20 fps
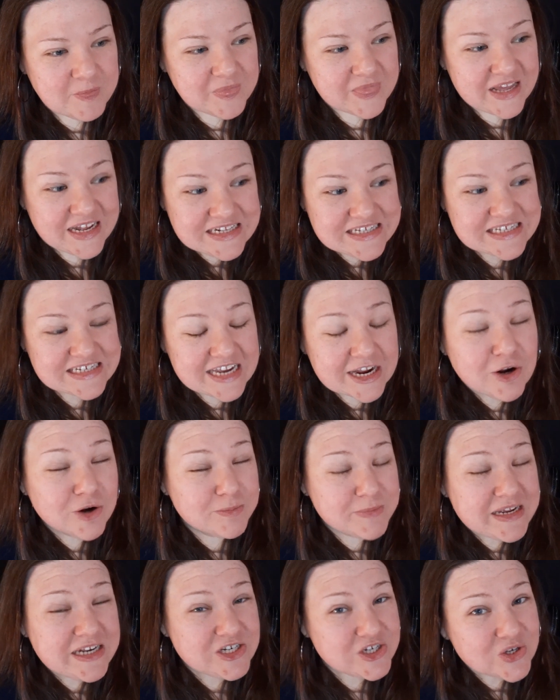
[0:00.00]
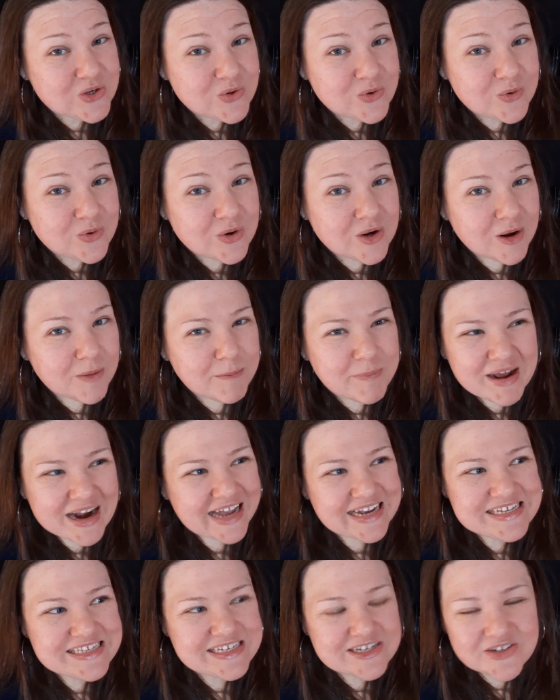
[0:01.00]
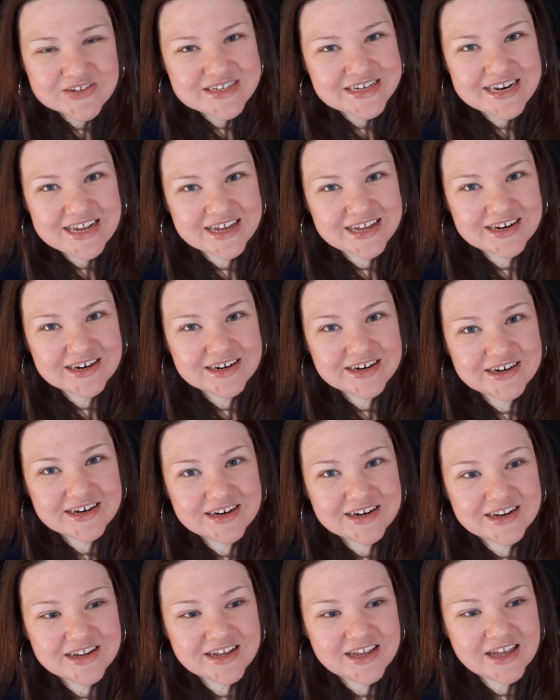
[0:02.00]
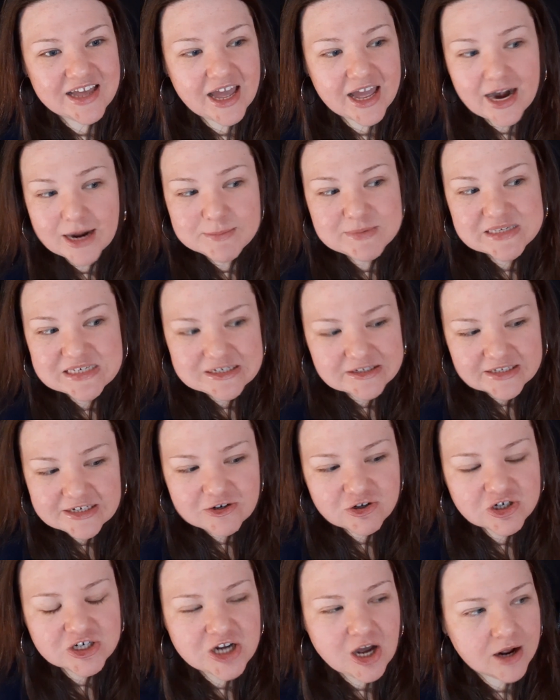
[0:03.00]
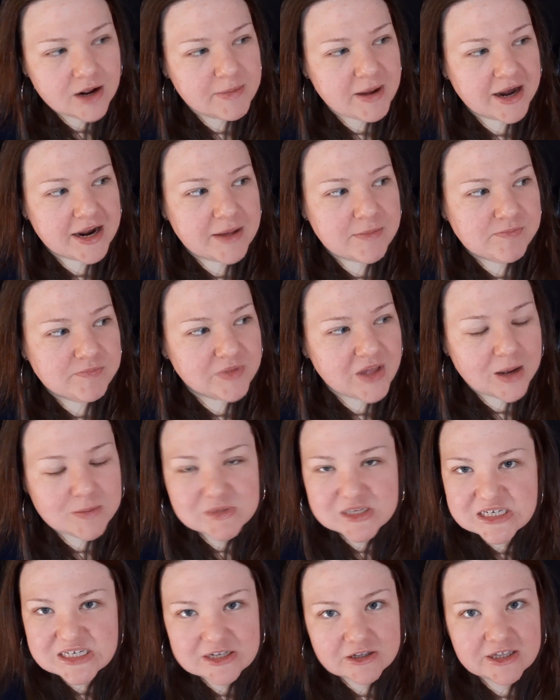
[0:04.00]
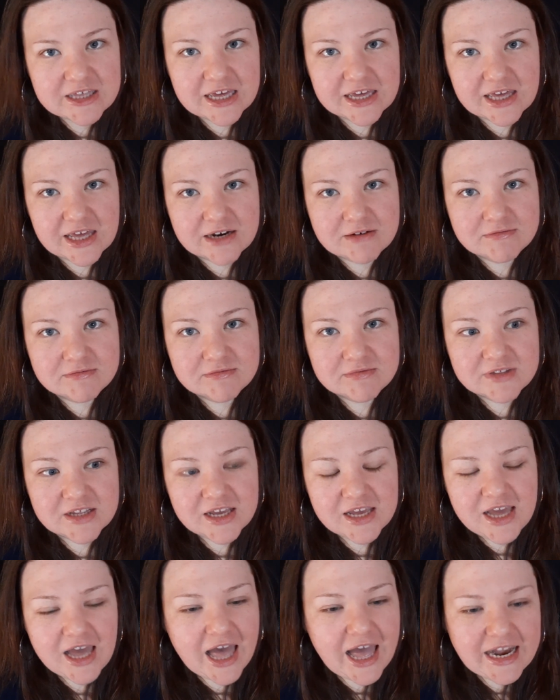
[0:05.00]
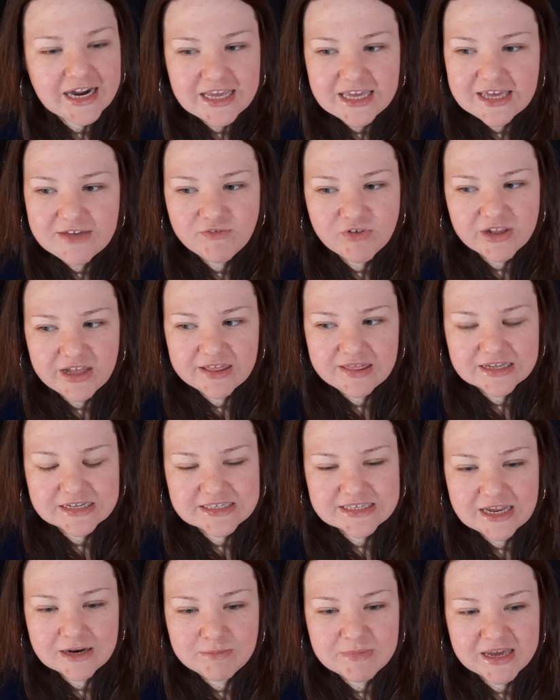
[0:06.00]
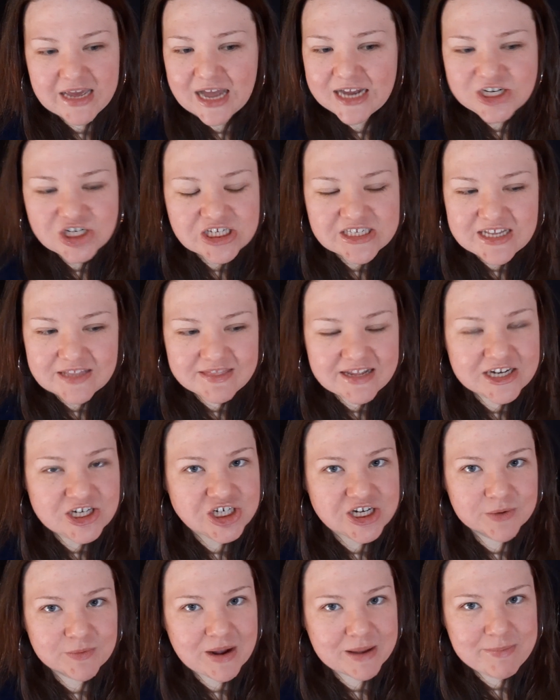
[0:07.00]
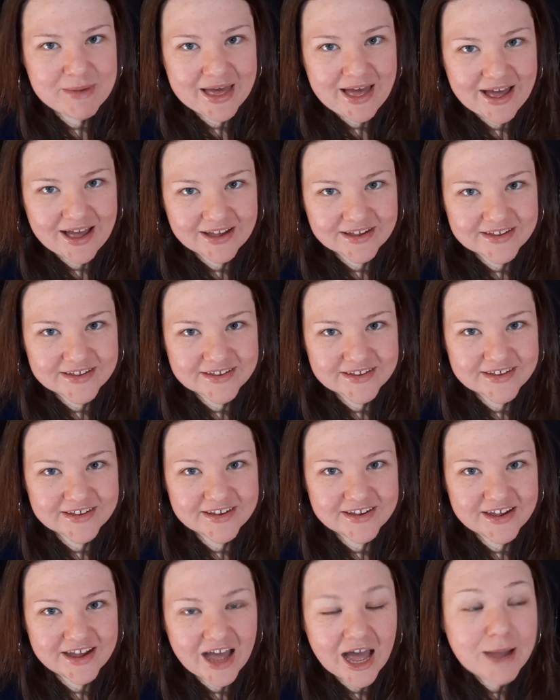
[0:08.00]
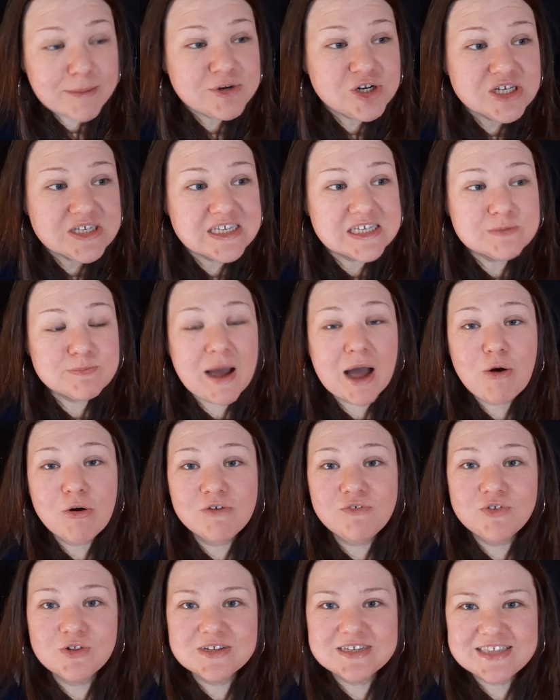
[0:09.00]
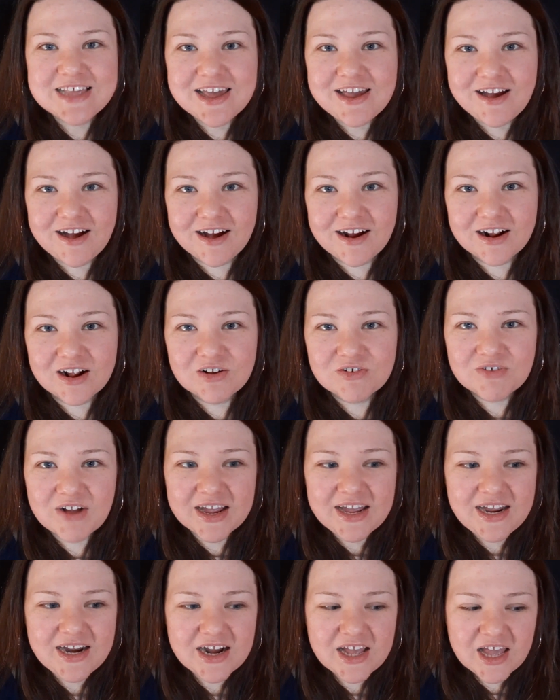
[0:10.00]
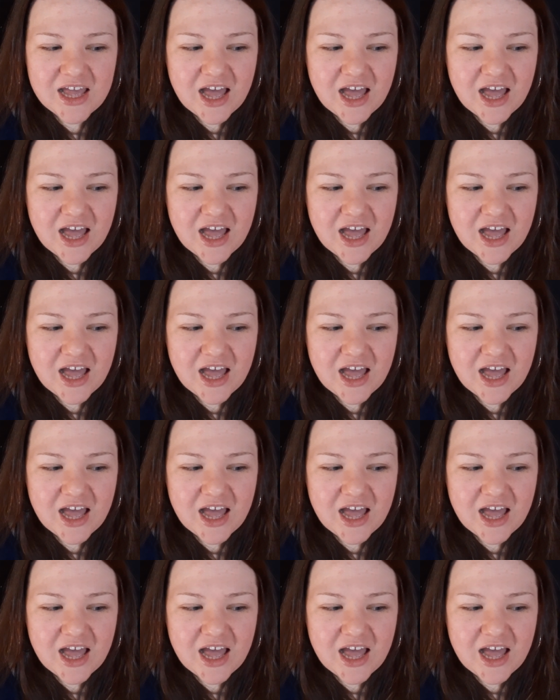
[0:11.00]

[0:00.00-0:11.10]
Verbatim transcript: it scared me too, but I still did it. And I'm still here to talk about it. I'm still kicking. Any evil eye they send me, I just send that shit right back. I'm just as powerful as they are, right?